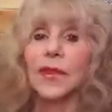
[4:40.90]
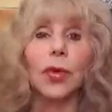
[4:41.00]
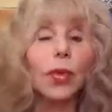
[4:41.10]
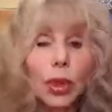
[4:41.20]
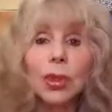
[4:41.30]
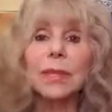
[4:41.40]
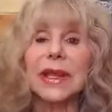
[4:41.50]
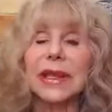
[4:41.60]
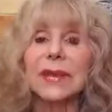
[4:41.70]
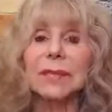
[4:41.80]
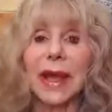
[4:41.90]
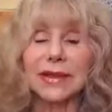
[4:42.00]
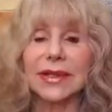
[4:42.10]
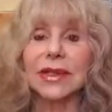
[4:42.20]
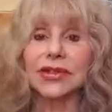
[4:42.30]
the world being
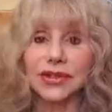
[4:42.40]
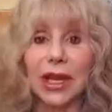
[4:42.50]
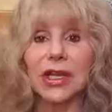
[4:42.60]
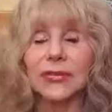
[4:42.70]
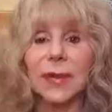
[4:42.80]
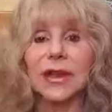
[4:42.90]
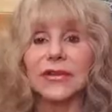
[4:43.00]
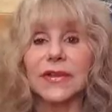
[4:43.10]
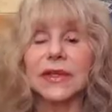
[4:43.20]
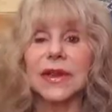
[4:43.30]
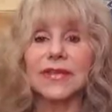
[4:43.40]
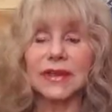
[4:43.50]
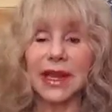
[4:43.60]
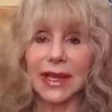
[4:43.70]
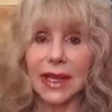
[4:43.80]
impacted and changed because of the love
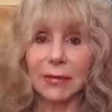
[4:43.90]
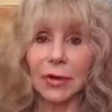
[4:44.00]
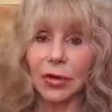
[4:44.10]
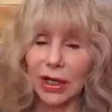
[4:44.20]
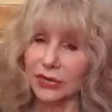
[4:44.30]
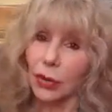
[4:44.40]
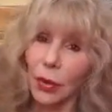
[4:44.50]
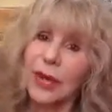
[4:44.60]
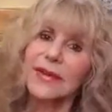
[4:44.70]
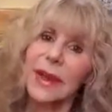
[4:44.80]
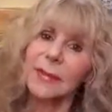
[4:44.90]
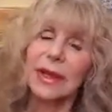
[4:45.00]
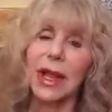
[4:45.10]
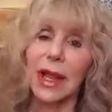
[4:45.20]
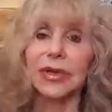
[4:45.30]
that I am. Okay, so what does that
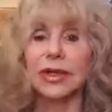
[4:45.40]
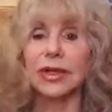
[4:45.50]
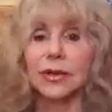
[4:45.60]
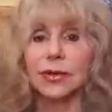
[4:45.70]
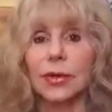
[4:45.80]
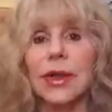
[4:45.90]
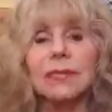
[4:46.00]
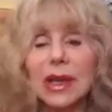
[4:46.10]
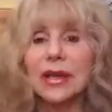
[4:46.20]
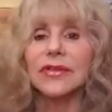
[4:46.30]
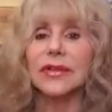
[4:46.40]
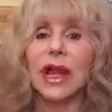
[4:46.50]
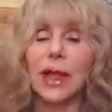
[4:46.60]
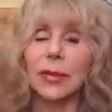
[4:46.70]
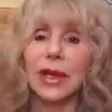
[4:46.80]
mean I would need to do? It means that
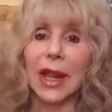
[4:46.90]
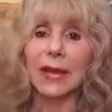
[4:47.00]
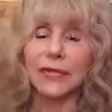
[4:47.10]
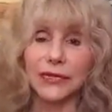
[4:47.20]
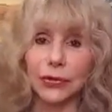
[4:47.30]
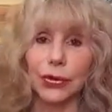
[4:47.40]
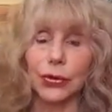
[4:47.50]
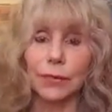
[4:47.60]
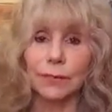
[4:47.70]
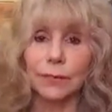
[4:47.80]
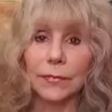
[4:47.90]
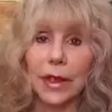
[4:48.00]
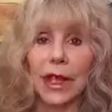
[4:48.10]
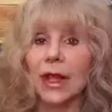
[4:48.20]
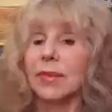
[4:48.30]
I would have to
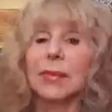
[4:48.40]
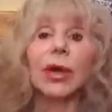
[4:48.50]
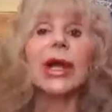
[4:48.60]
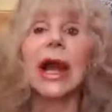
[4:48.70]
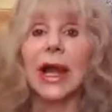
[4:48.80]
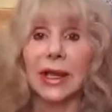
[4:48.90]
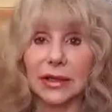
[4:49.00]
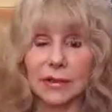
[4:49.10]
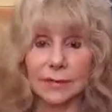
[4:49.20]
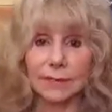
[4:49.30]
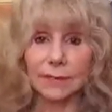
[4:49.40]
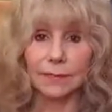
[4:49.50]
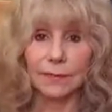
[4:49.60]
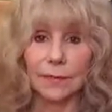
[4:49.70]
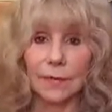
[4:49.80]
be more kind.
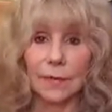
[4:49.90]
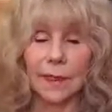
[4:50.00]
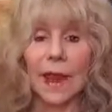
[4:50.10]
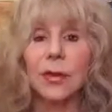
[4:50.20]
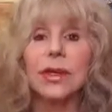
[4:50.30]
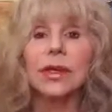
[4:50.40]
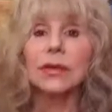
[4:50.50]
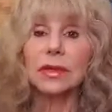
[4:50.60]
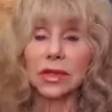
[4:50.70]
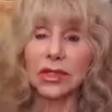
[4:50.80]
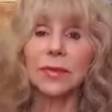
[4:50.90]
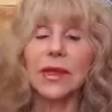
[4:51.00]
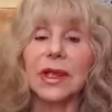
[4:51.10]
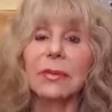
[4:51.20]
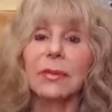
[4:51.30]
I would need to
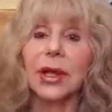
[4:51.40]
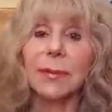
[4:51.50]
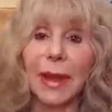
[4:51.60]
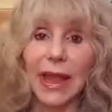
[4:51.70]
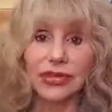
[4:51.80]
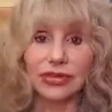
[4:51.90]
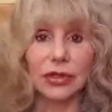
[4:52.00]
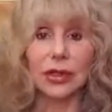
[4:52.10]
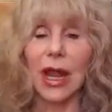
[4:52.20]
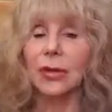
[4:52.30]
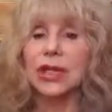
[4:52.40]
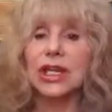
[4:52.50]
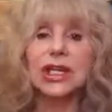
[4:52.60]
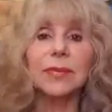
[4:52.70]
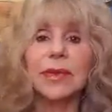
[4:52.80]
be more compassionate. I would
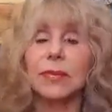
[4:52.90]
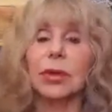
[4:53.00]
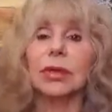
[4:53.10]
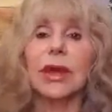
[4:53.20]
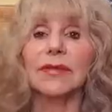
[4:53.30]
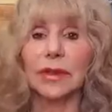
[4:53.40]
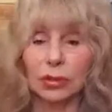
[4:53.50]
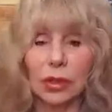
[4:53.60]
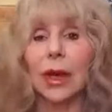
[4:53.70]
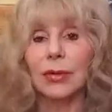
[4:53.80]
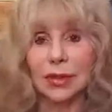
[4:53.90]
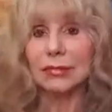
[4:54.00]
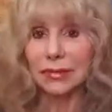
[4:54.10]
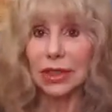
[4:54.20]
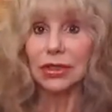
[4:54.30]
need to be more loving, or I
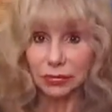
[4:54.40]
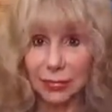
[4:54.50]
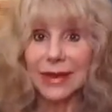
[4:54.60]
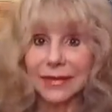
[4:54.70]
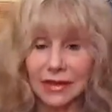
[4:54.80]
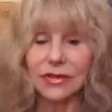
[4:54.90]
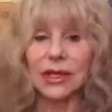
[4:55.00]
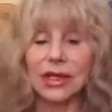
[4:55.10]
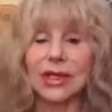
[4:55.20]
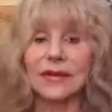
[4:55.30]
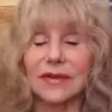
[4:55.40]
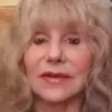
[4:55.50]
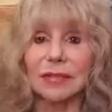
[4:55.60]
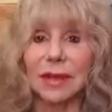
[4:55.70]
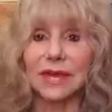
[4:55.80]
would need to be this on a
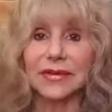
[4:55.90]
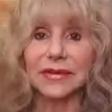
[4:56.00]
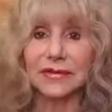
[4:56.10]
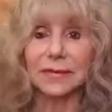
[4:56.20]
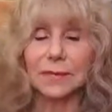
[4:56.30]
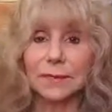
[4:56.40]
consistent basis.